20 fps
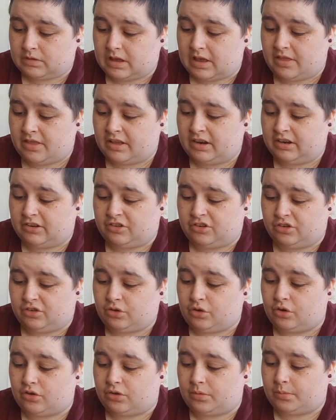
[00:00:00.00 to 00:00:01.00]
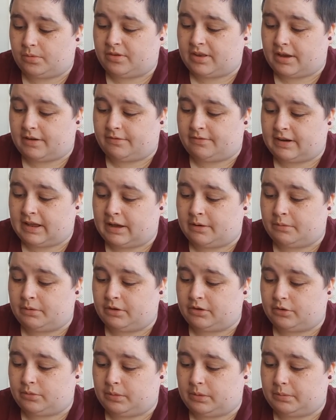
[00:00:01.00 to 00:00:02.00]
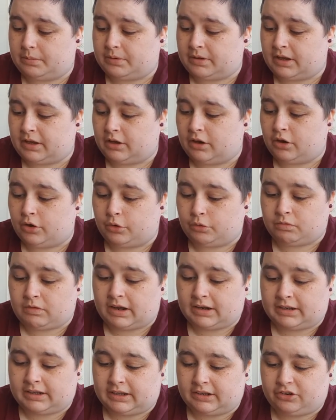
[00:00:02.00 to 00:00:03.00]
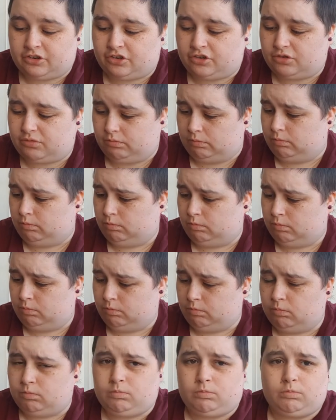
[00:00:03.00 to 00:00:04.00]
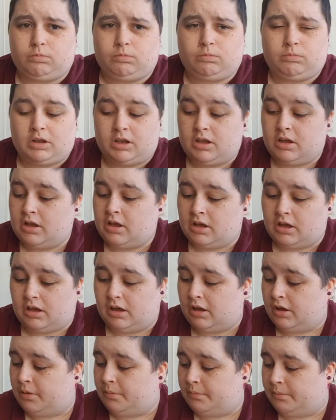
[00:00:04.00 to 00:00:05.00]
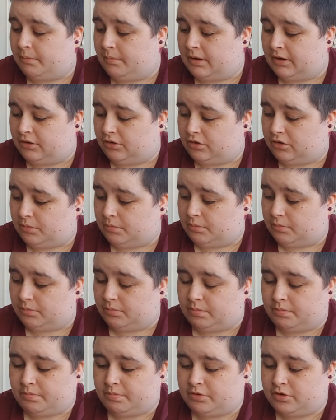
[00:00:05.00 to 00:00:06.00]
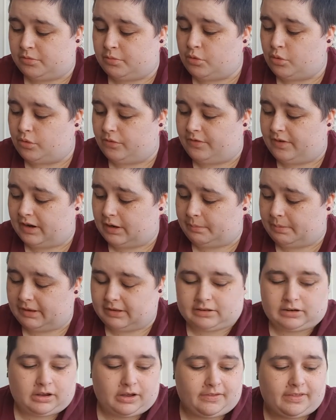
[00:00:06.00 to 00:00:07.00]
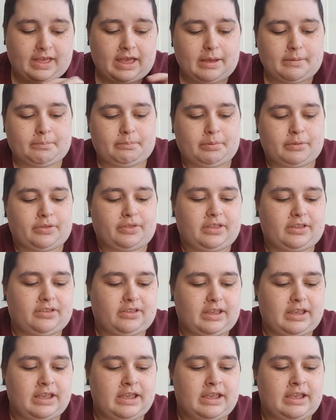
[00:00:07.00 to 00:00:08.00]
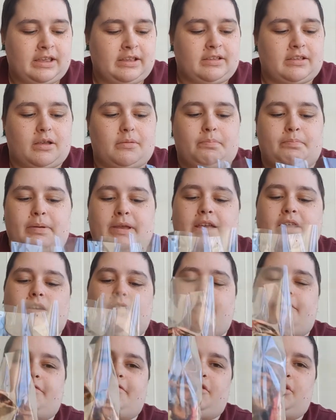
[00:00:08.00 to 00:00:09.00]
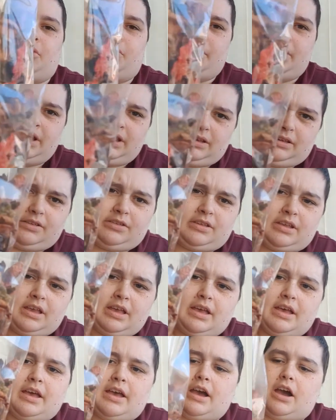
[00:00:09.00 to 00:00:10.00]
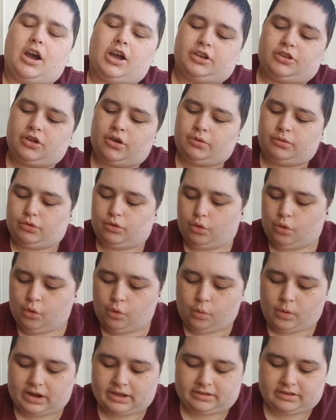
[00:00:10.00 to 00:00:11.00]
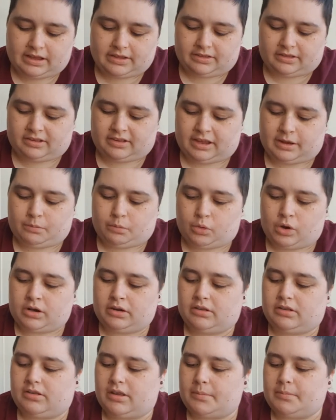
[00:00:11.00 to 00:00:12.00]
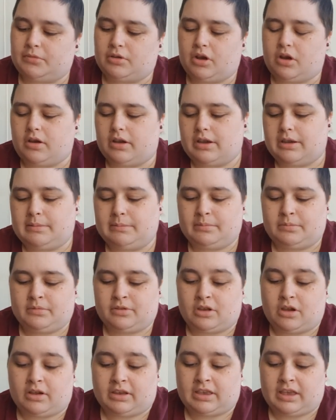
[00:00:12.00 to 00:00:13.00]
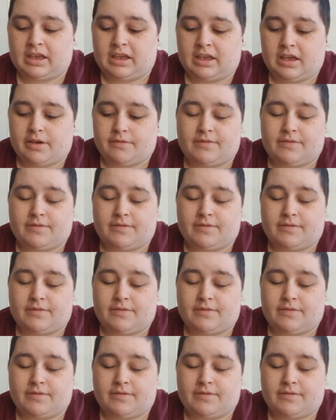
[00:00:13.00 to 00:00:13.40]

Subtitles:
then it's just got some safflower, sweet potato, radish, and just some small filler bits like that. But this is a big fruit mix. I don't always get the same one. Sometimes I get a